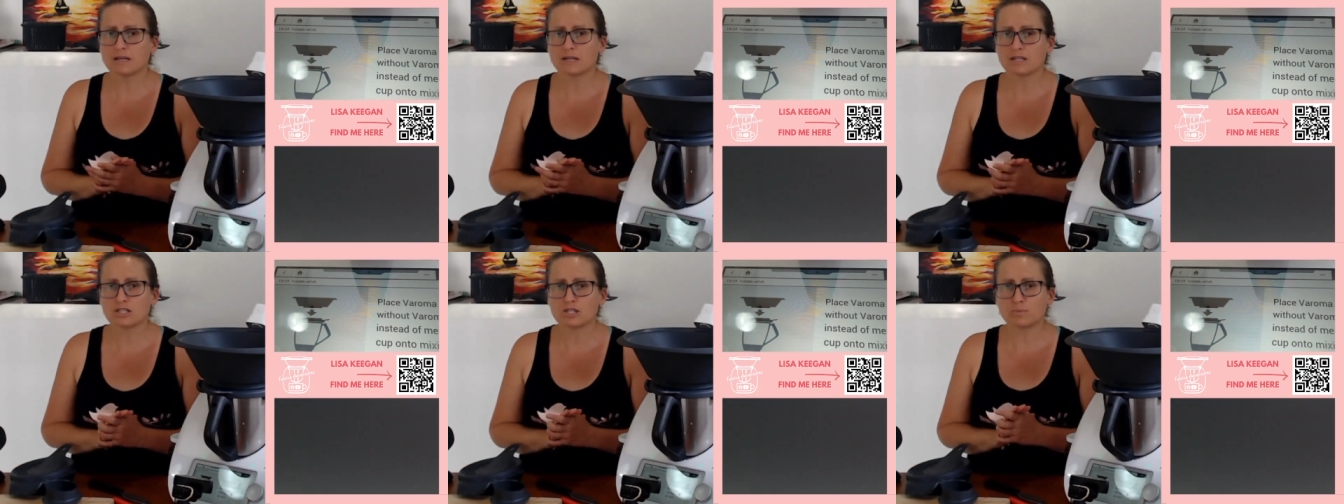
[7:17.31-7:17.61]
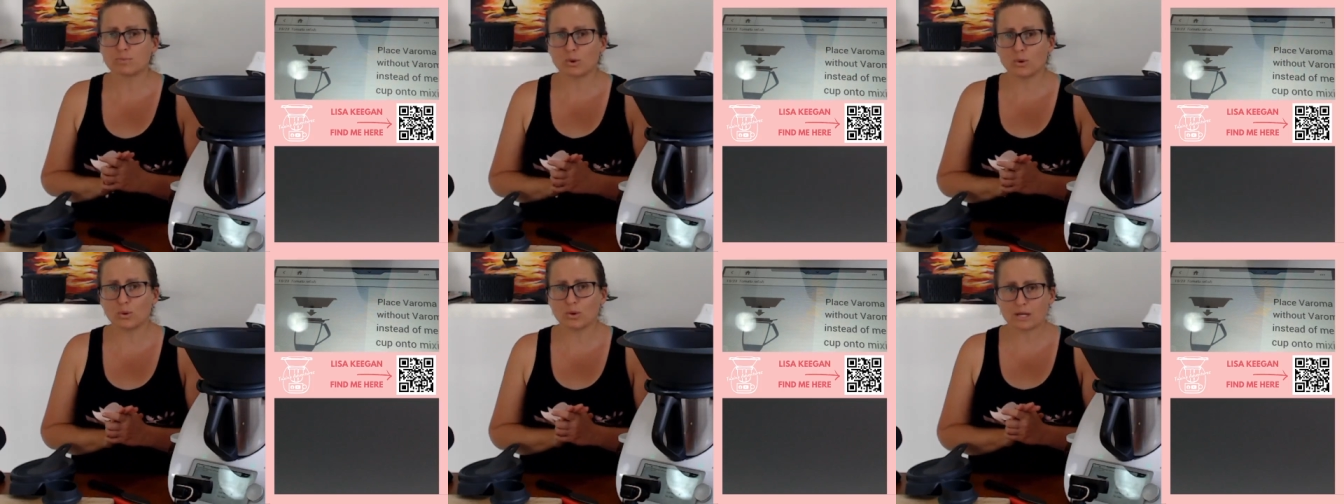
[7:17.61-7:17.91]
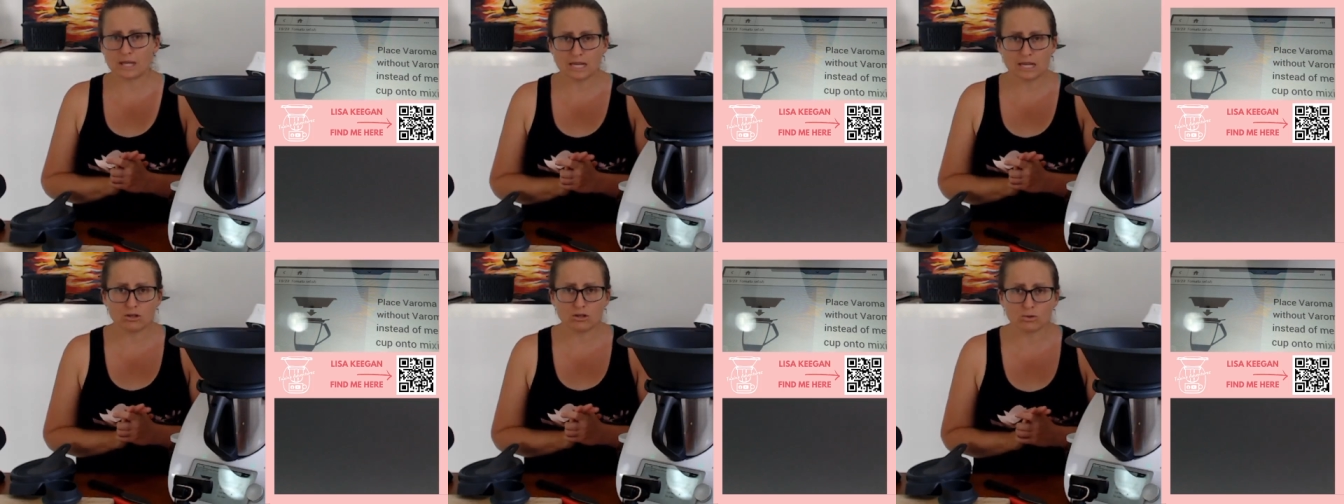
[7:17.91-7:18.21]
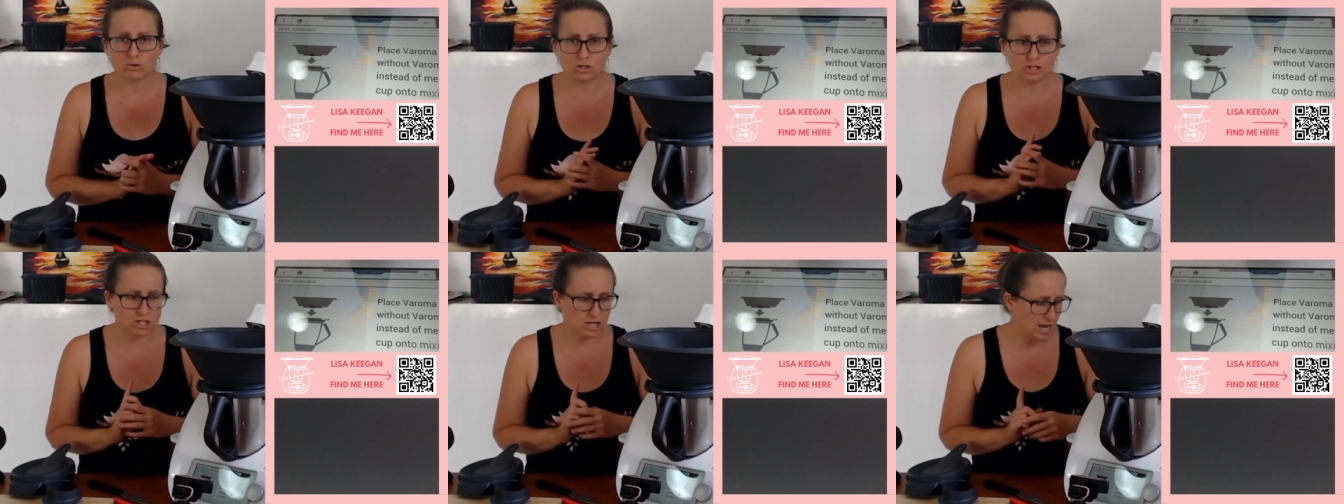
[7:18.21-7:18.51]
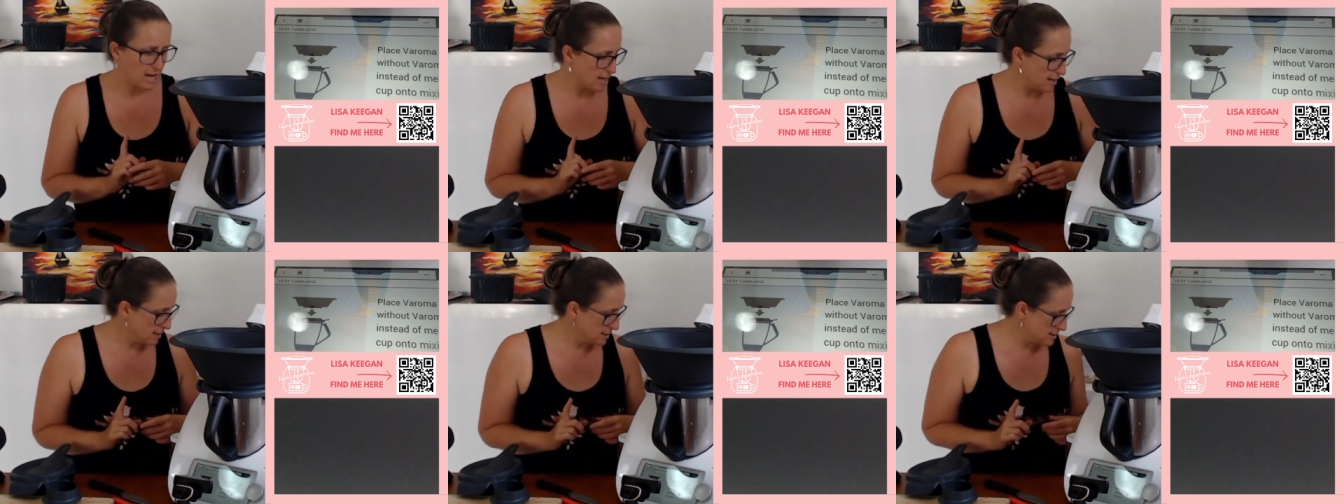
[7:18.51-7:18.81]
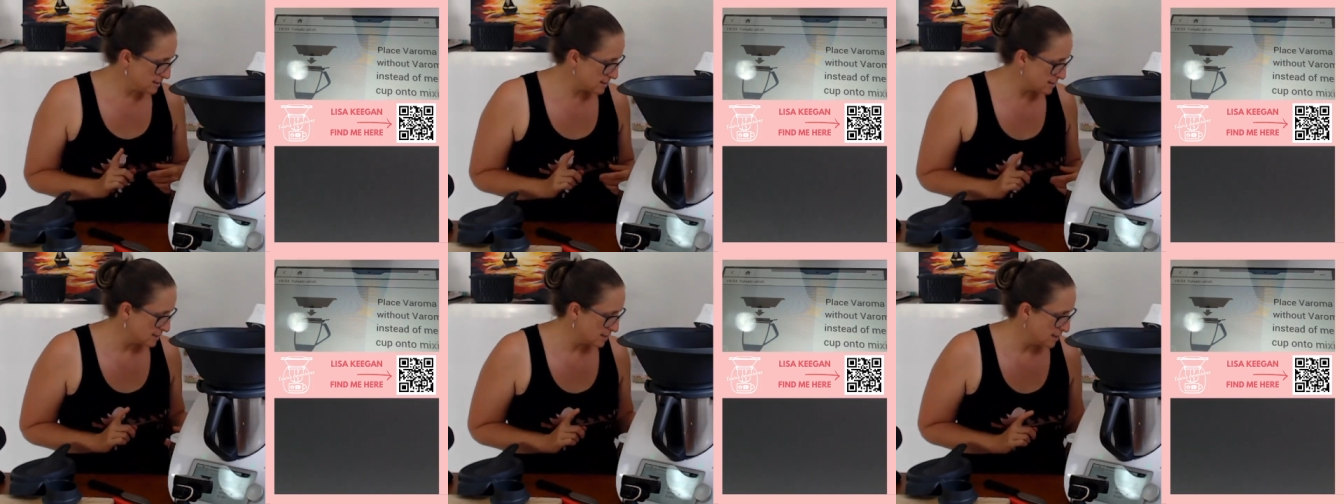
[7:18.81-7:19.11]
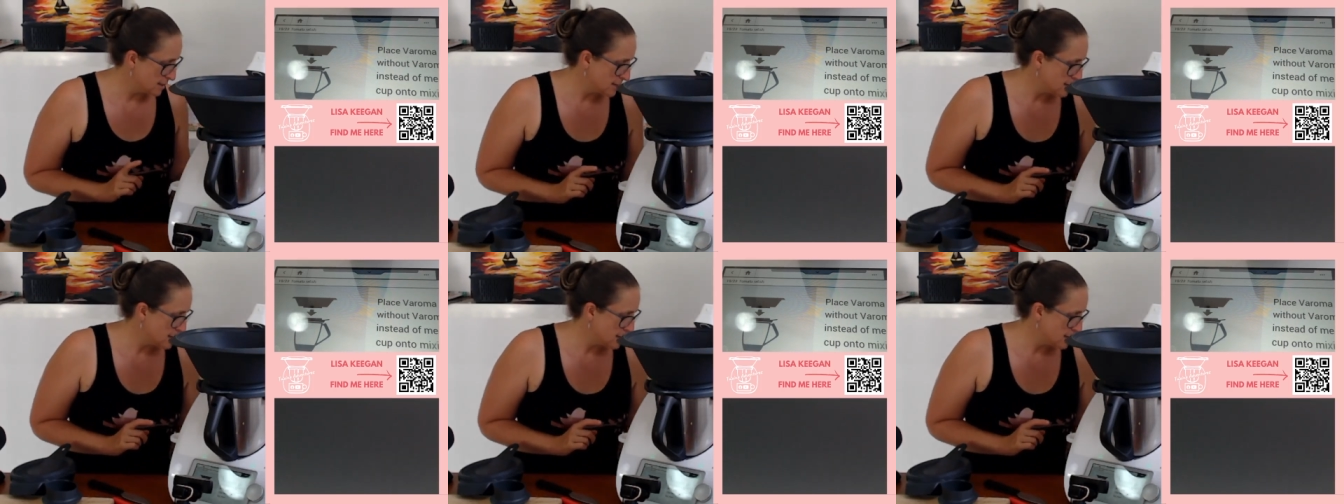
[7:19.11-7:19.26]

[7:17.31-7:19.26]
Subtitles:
to put in your jars